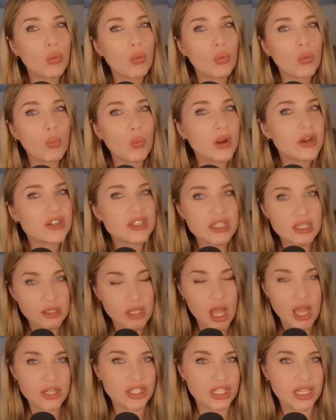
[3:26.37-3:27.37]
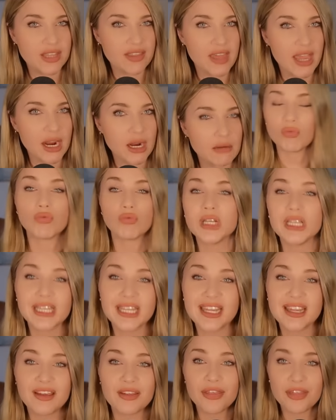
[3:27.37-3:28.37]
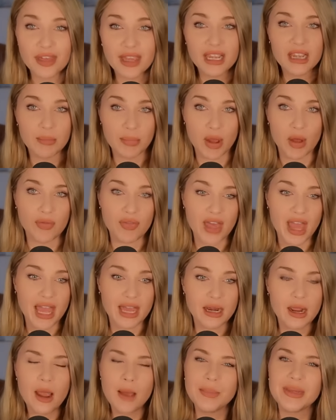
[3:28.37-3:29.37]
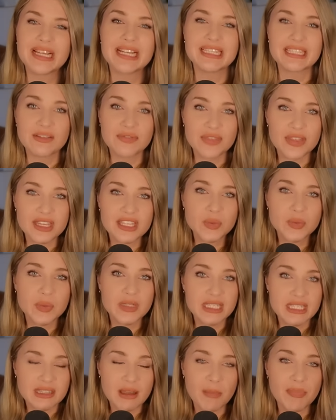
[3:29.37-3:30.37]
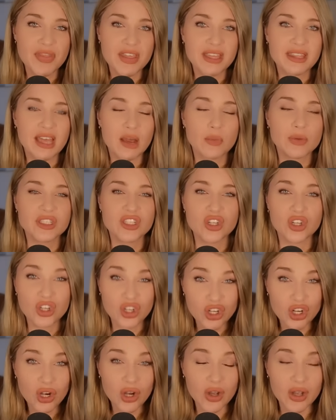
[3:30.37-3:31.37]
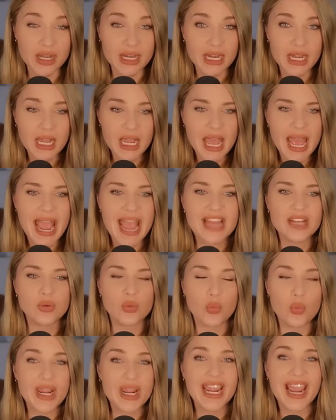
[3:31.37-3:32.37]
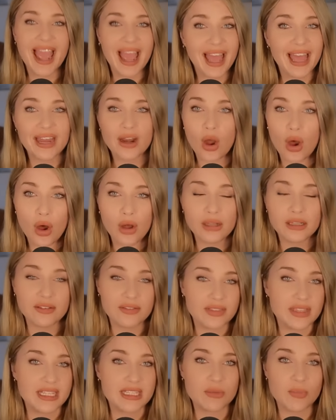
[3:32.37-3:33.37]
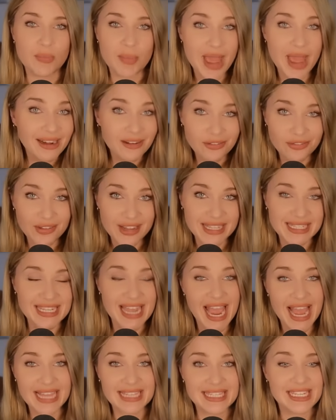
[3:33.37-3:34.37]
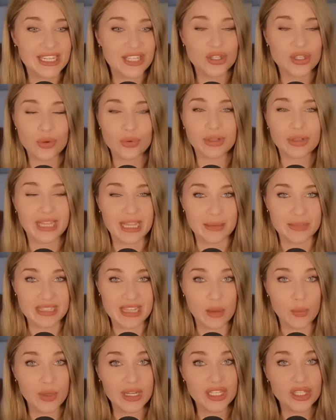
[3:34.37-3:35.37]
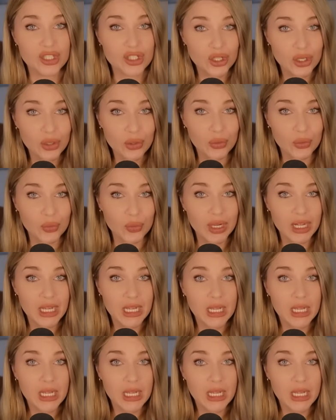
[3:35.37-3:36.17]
Where's the logic there? Really think about that. Because if this was something that was good and we had all of these benefits, as he so claims that we do,